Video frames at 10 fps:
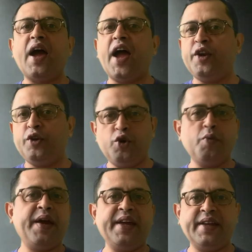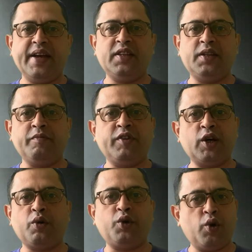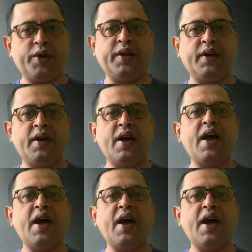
and you may inhale them without knowing,